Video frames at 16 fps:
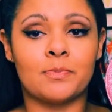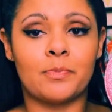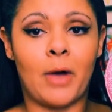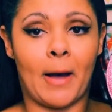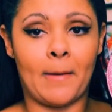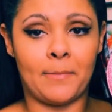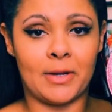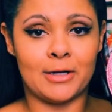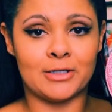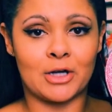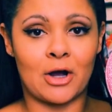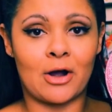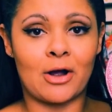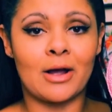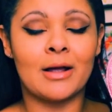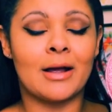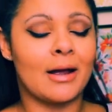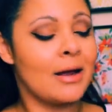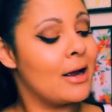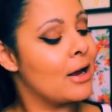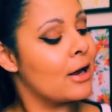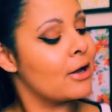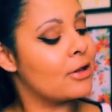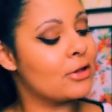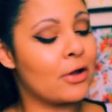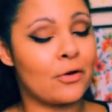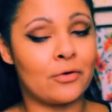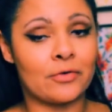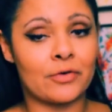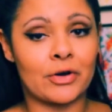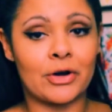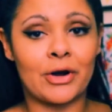puppy dog
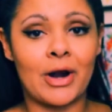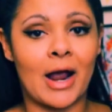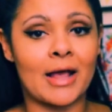Clover.